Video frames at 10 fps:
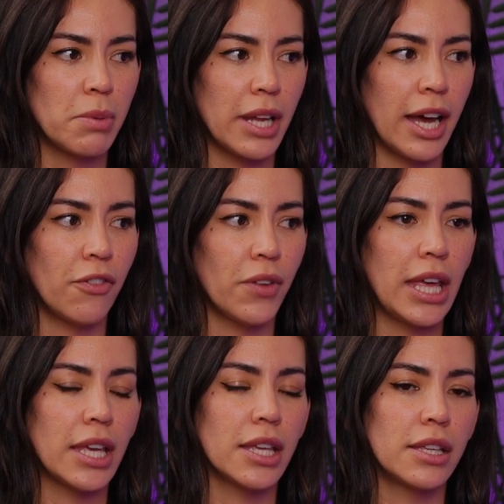but I feel
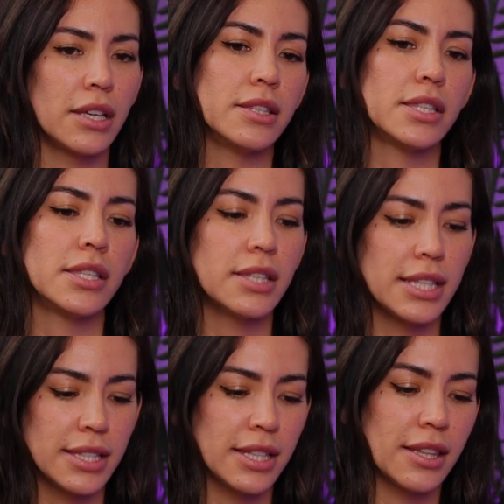like
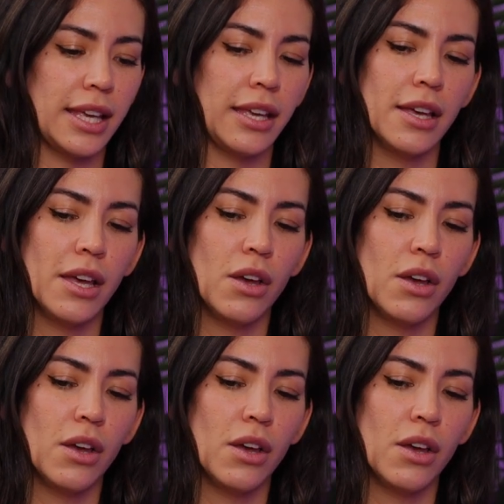consistently